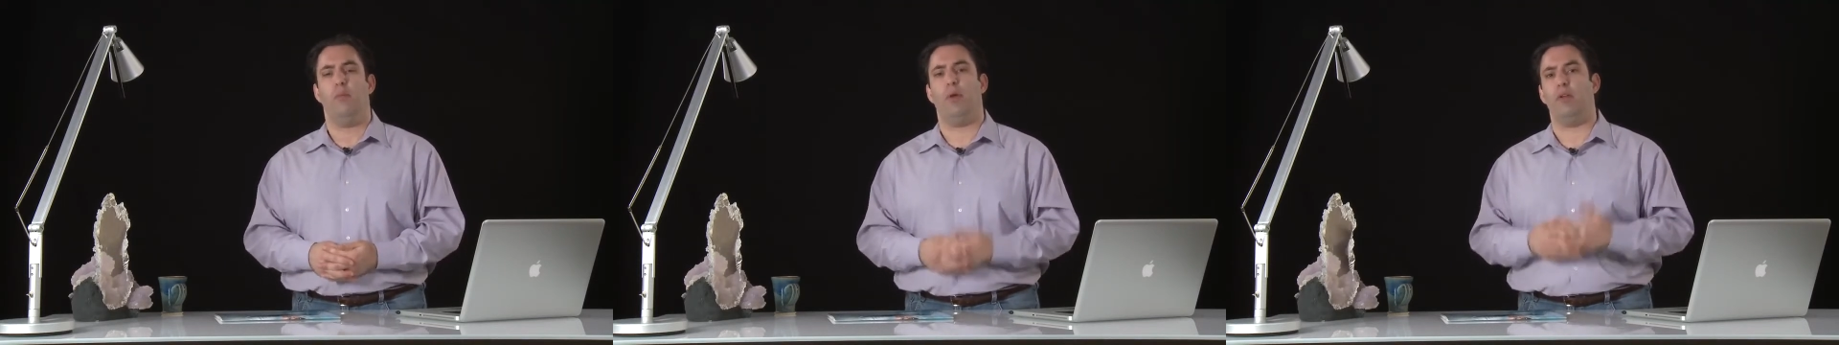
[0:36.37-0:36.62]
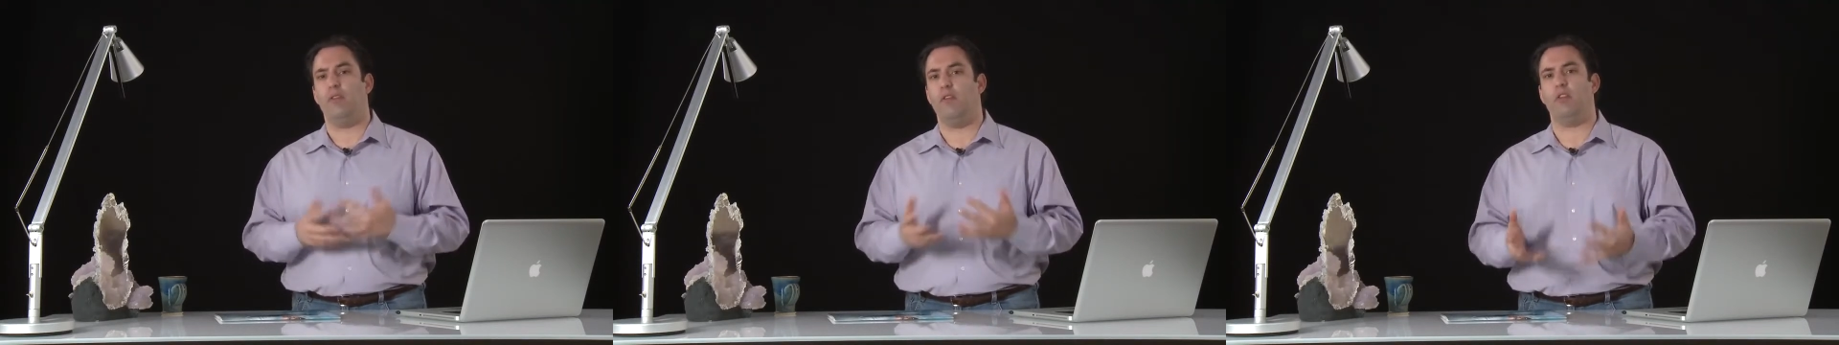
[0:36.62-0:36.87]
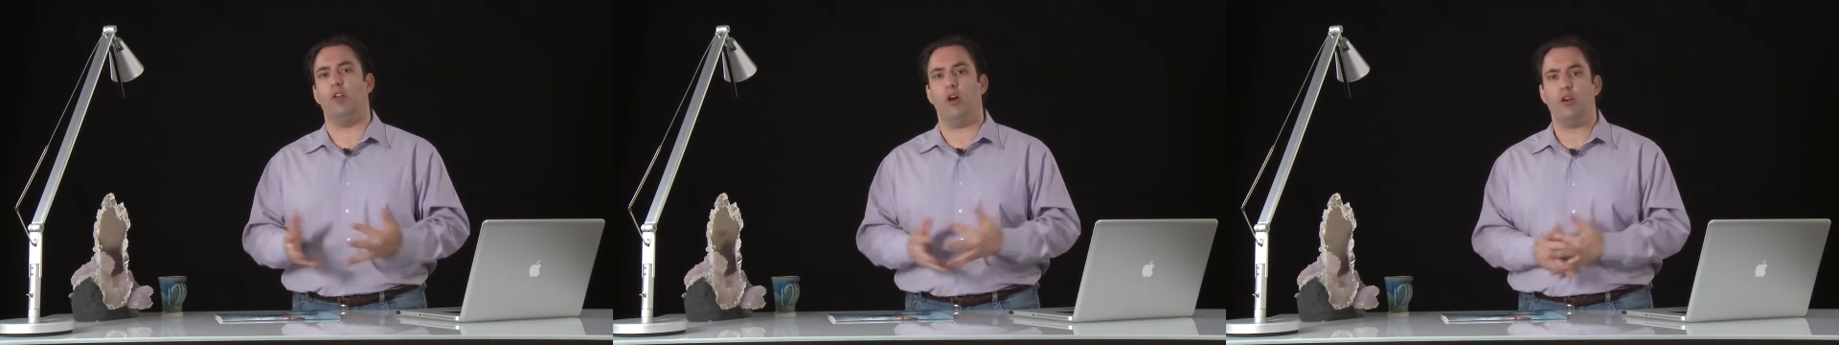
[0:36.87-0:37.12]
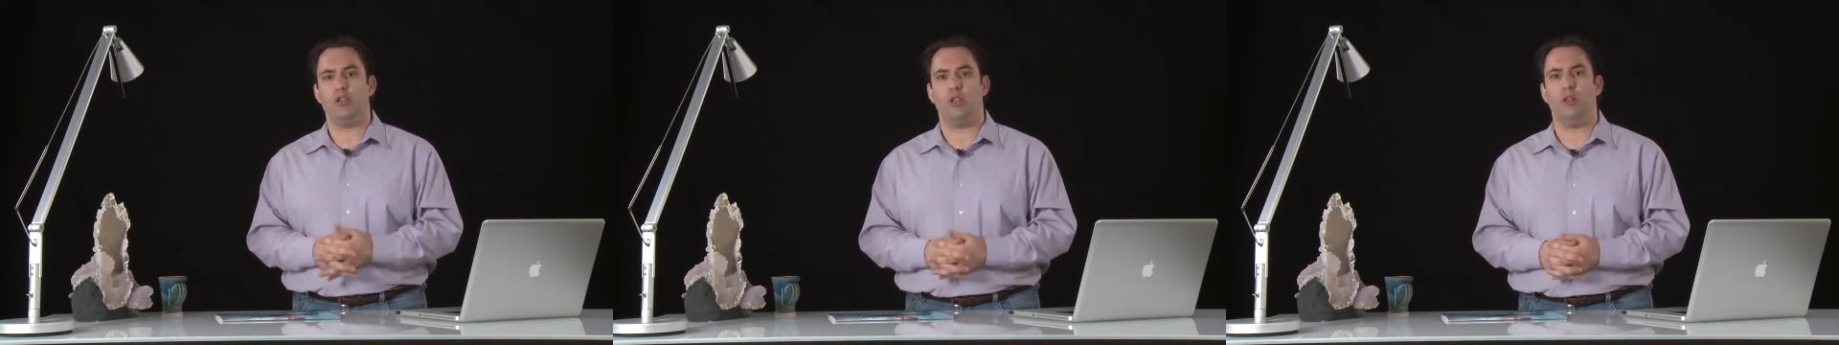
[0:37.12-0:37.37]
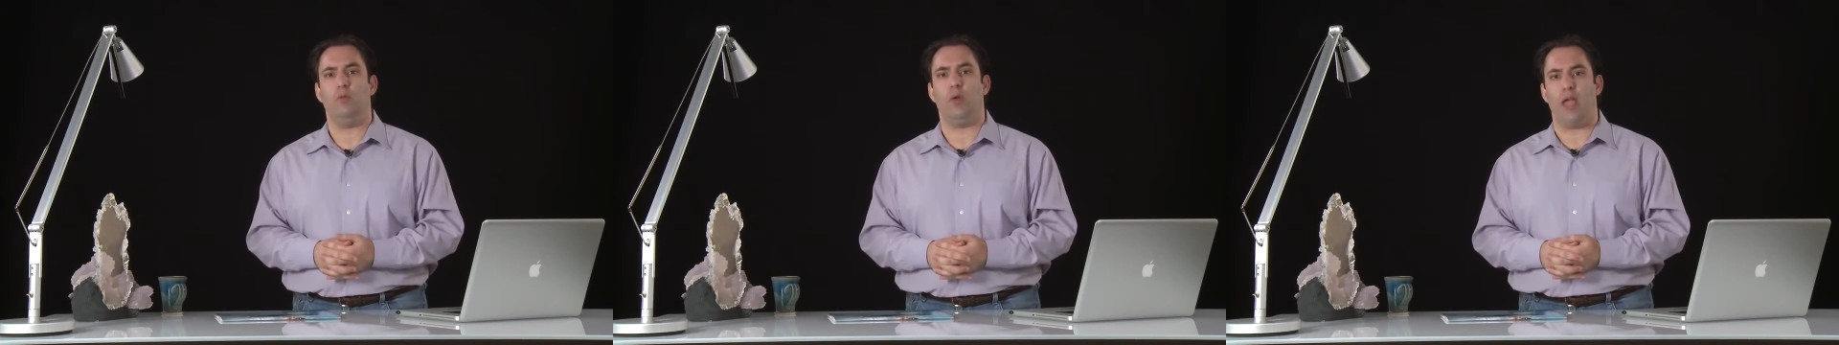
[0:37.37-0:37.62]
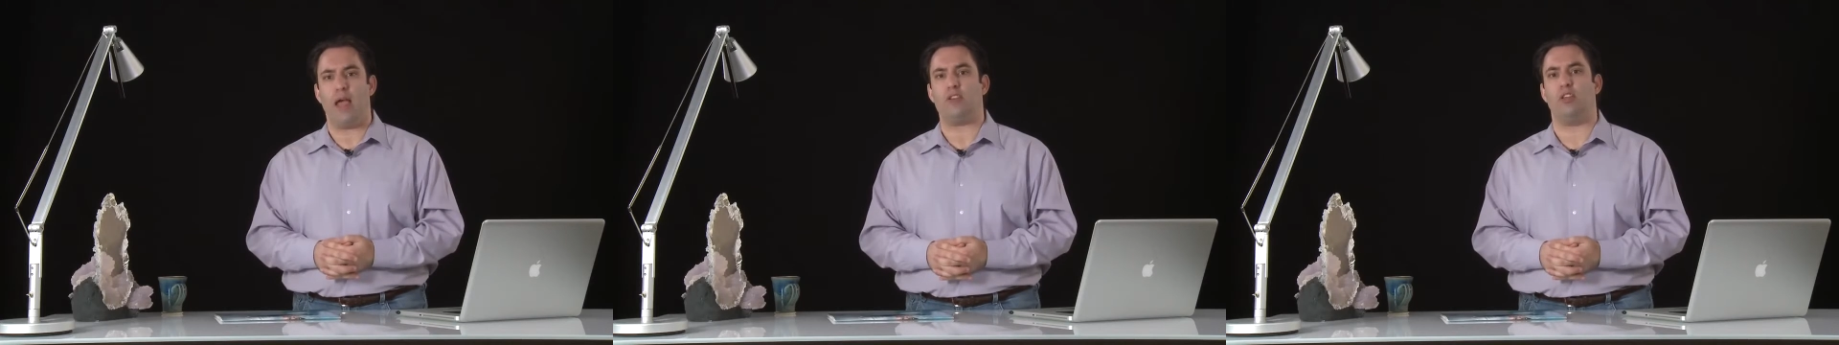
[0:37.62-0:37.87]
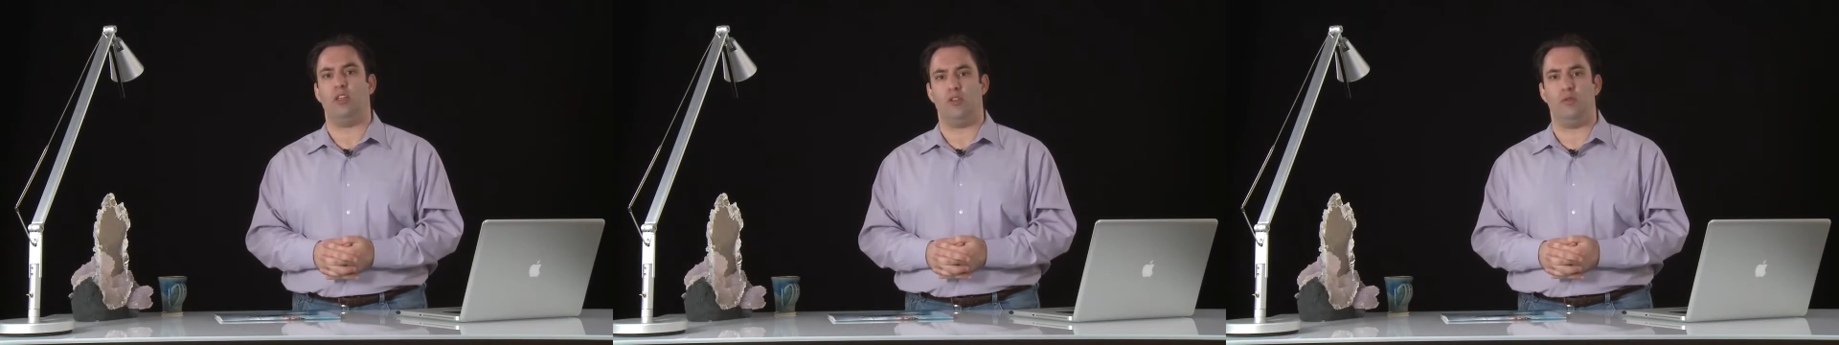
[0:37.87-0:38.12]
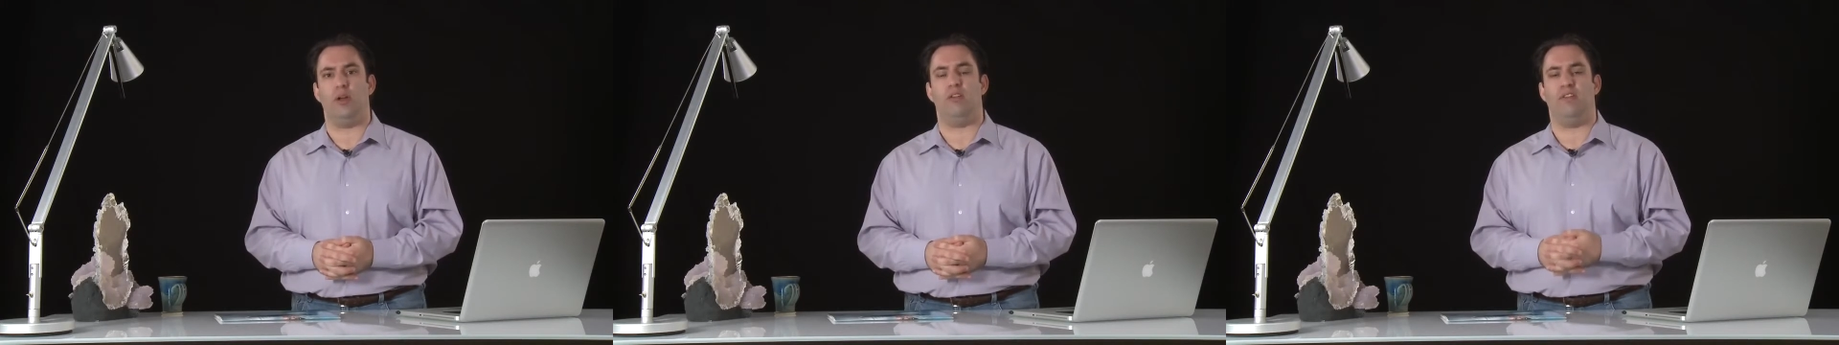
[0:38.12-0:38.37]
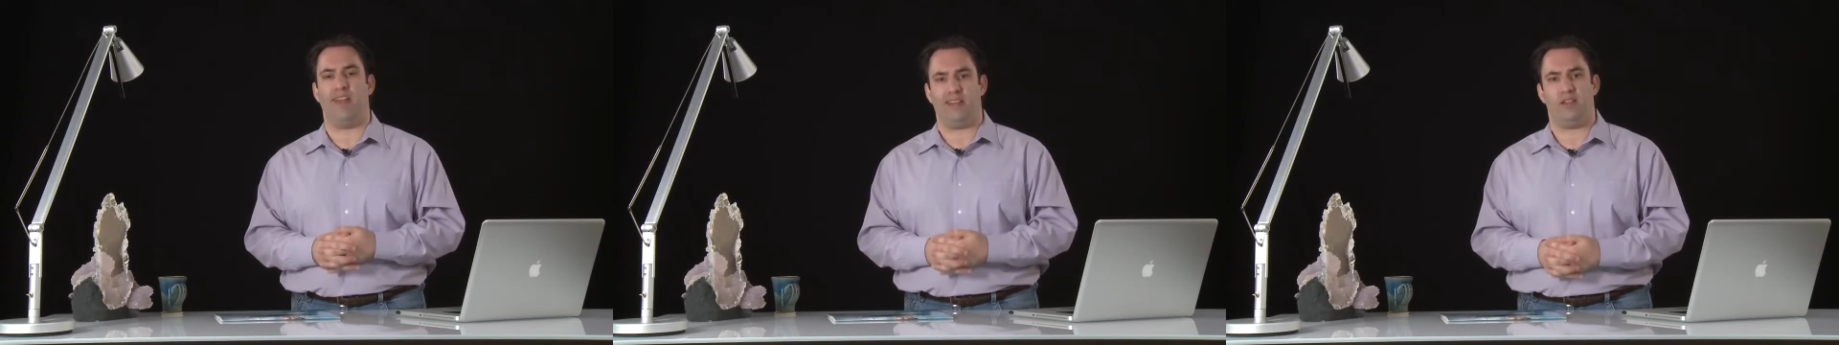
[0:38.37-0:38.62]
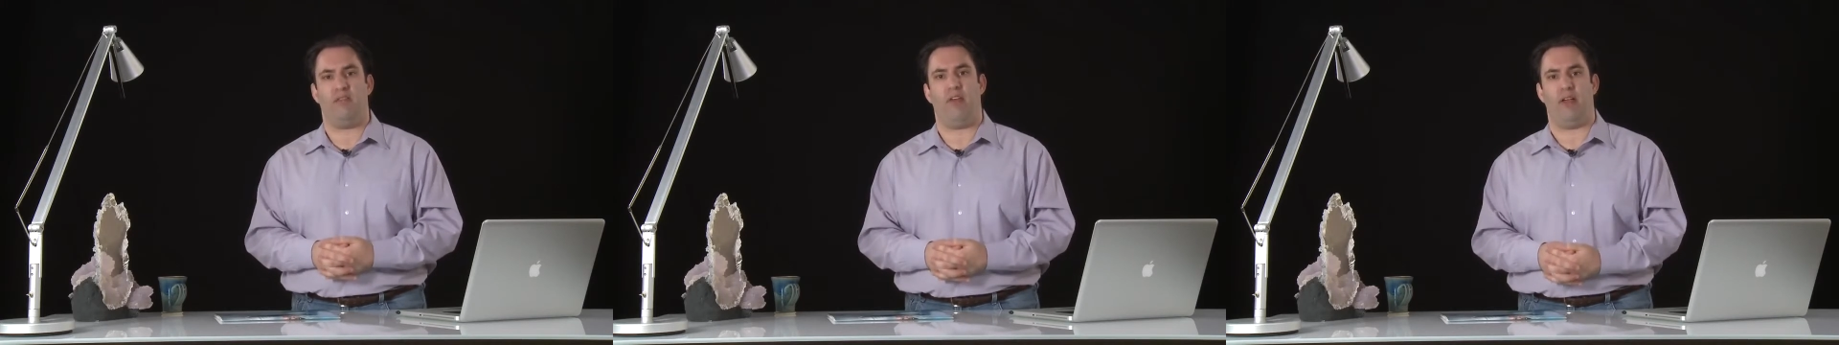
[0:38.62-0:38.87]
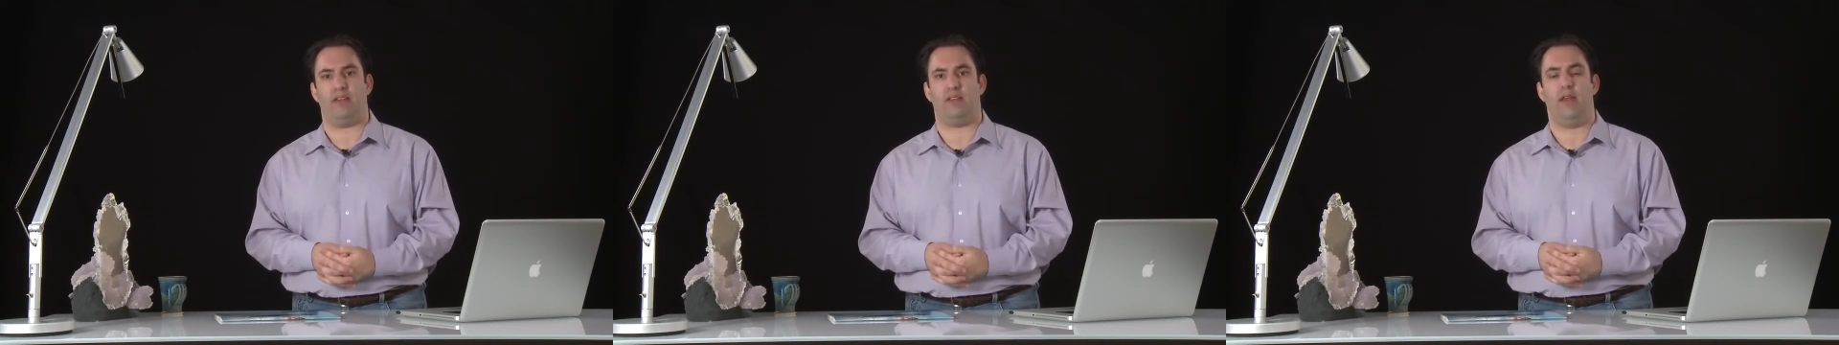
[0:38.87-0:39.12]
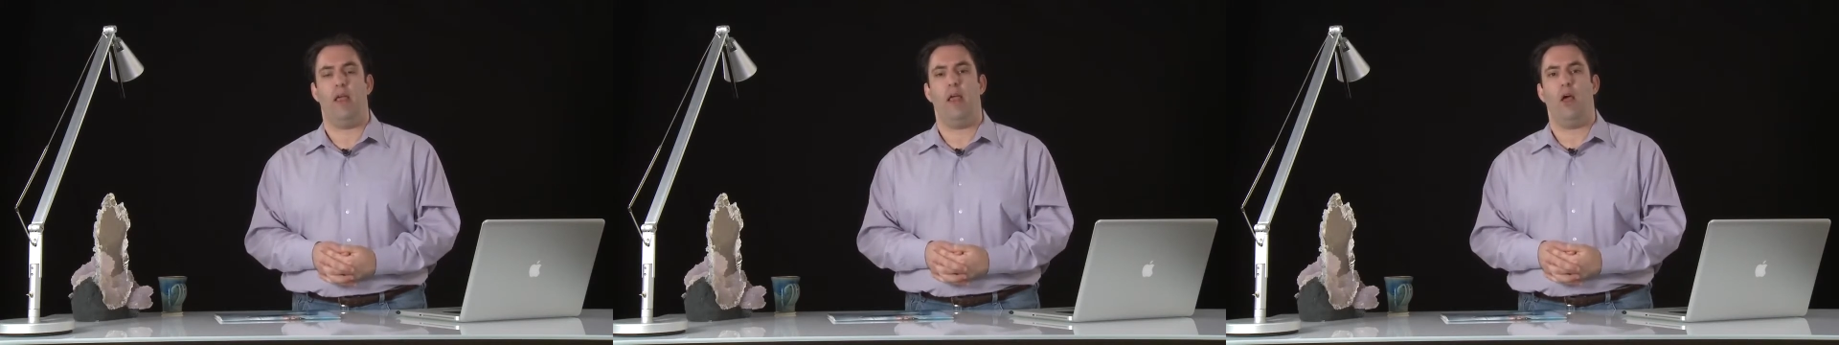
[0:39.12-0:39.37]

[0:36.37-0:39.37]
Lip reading: but largely we actually do it face to face.